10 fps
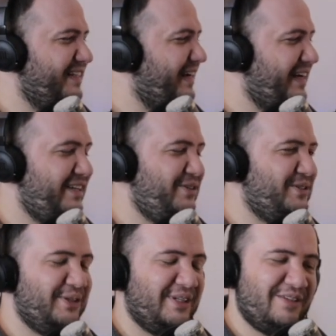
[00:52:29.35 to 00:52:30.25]
I used
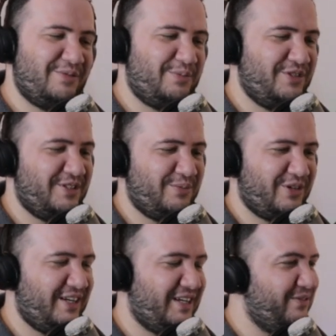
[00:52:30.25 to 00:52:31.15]
to love Prison
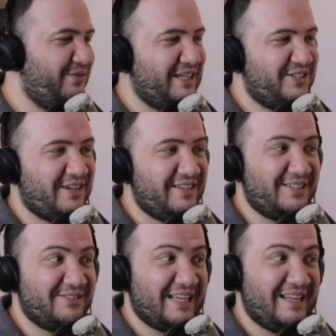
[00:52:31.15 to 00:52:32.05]
Break. When I saw this, I
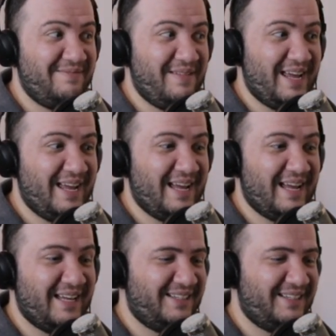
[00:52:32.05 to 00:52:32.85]
was like, man.